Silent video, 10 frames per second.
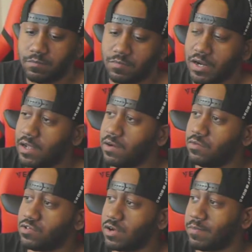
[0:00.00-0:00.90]
But I
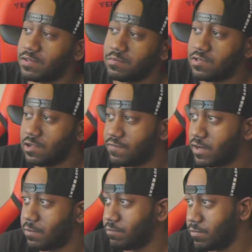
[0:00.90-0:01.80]
want to talk about some of the stuff
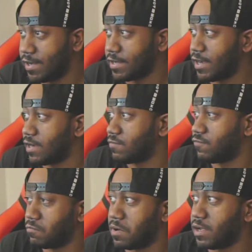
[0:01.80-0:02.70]
that I got
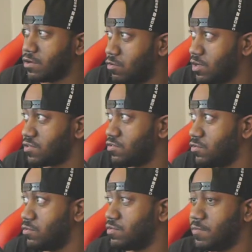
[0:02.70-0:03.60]
for my Quest
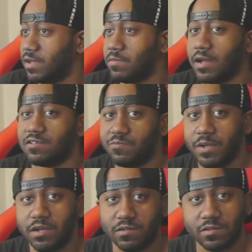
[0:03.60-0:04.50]
2 to make my
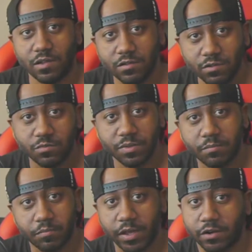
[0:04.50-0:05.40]
experience a little bit
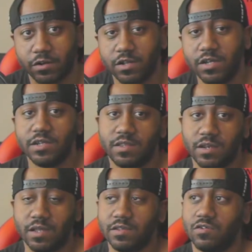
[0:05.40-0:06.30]
better than
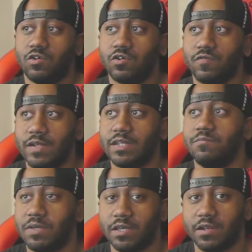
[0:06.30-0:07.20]
it has already
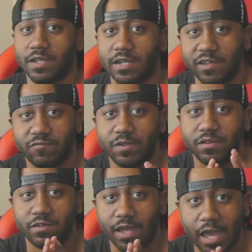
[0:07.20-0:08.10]
been. Like, I've
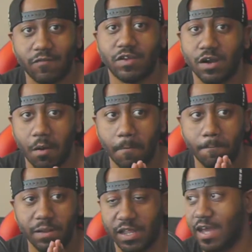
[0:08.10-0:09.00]
been having a
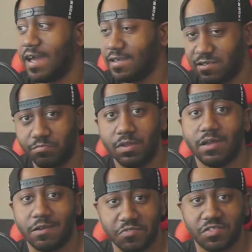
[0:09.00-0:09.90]
blast
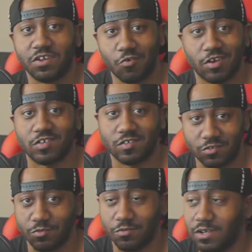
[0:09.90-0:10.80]
playing with the Quest
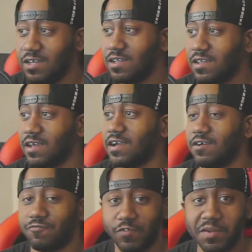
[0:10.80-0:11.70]
2. Like,
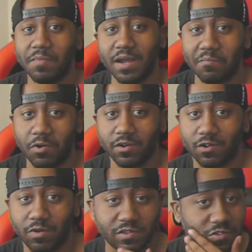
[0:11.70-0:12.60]
a friend of mine bought a
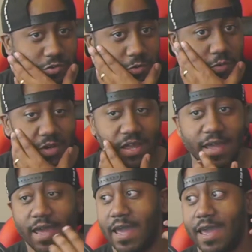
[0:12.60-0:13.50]
Quest 2
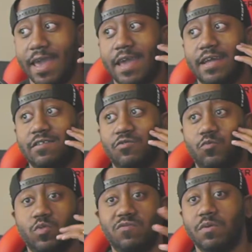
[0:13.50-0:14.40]
and
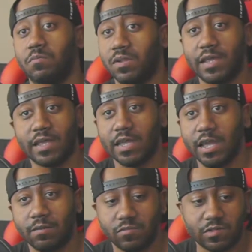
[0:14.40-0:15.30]
we've been playing
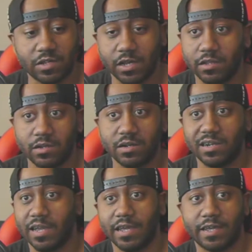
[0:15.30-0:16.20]
games
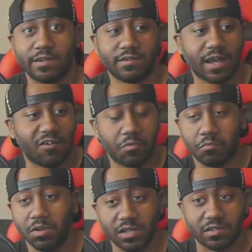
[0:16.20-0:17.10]
together, and I've been
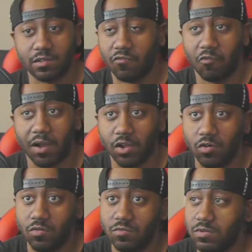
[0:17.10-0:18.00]
playing stuff on my
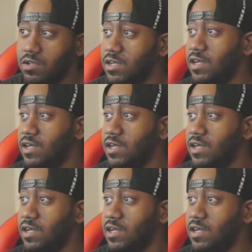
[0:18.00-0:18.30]
own.